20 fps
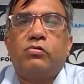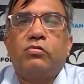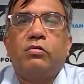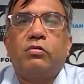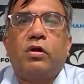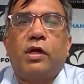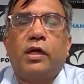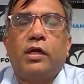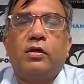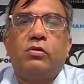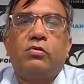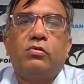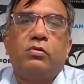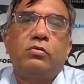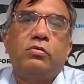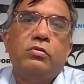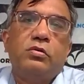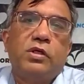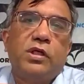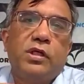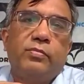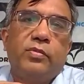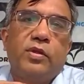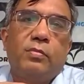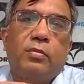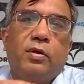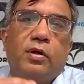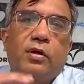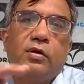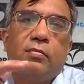trying to keep the
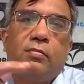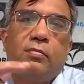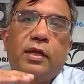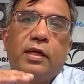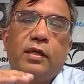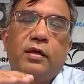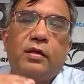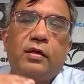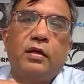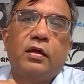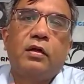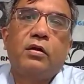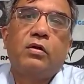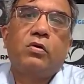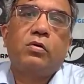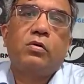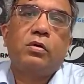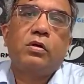bottom line in control,